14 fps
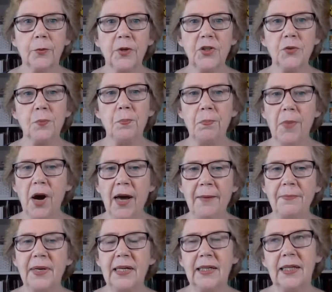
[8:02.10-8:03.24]
which
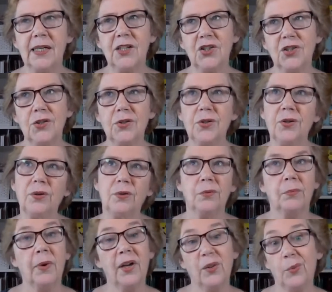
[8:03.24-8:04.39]
might be an
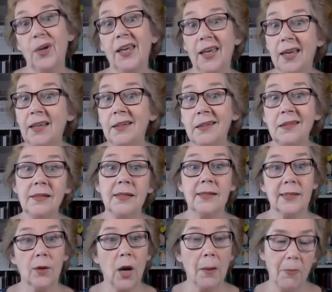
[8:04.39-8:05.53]
issue by the weekend.
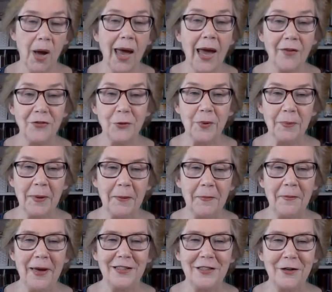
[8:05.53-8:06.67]
So I might have to whip up
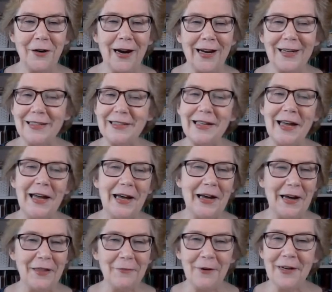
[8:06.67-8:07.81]
a batch of crackers.
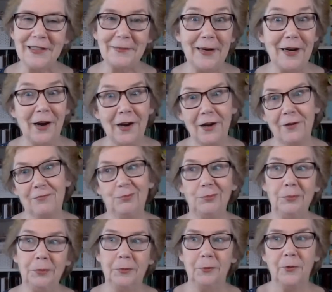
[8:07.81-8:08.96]
Otherwise, we're going
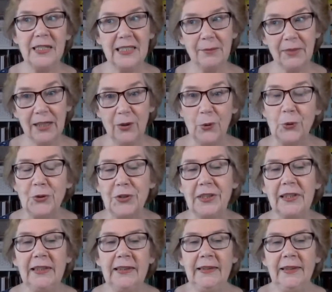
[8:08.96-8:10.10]
hmm, reasonably good.
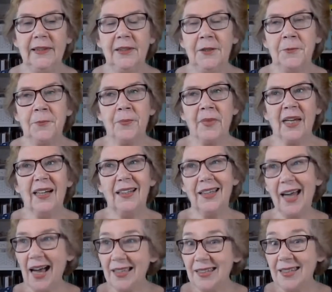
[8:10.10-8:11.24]

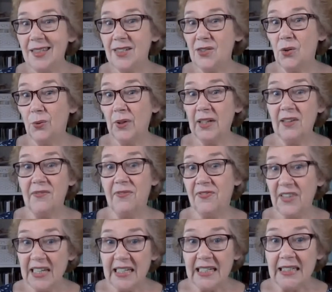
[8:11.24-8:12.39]
Garden's not really
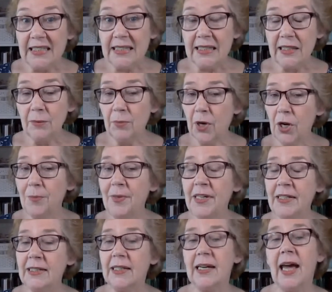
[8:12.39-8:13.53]
feeding us at the
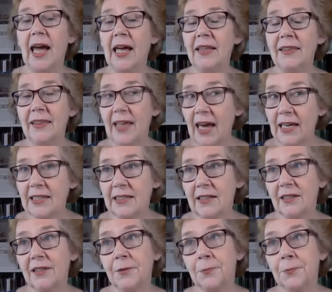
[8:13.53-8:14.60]
moment. And that